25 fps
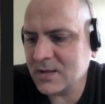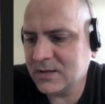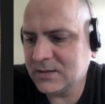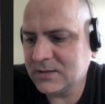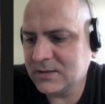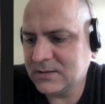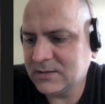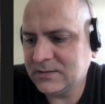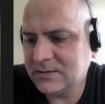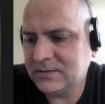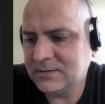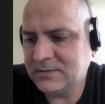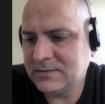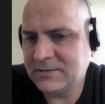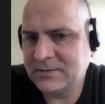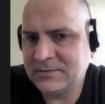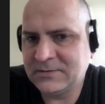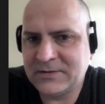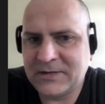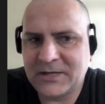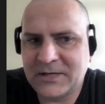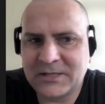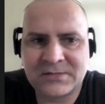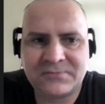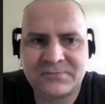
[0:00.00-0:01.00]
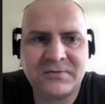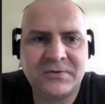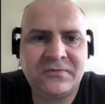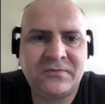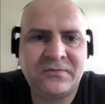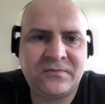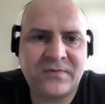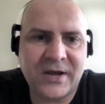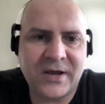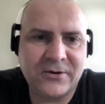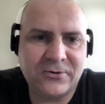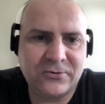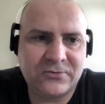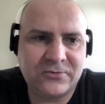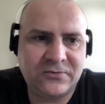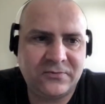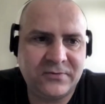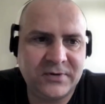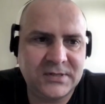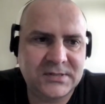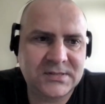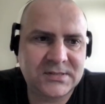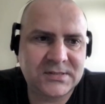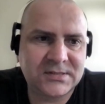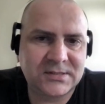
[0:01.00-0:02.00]
as we
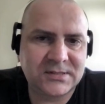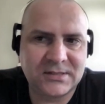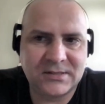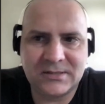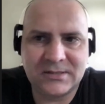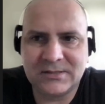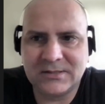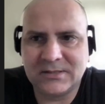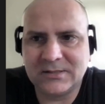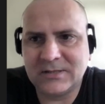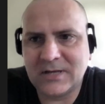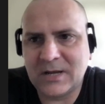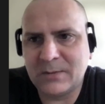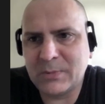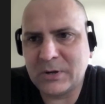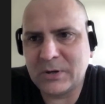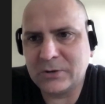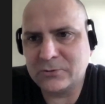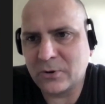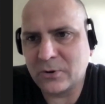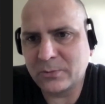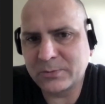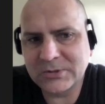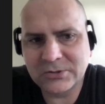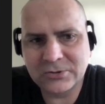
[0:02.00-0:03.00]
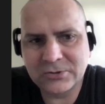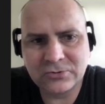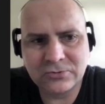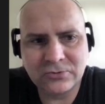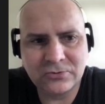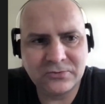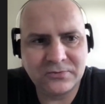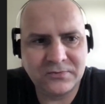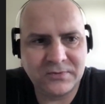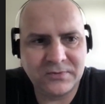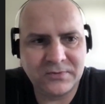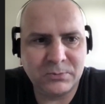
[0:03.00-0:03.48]
failed with MLOps tool,